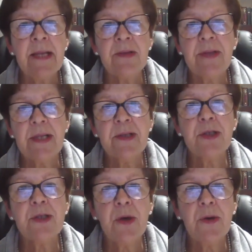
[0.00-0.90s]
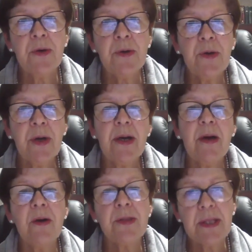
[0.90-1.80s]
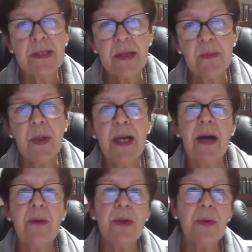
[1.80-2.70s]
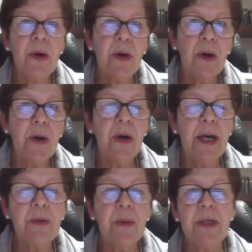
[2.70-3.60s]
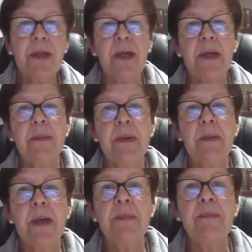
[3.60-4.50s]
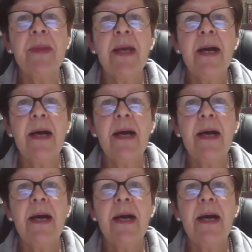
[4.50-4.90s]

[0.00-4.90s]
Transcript: So that's a song asking someone how you are and what I um, um, um,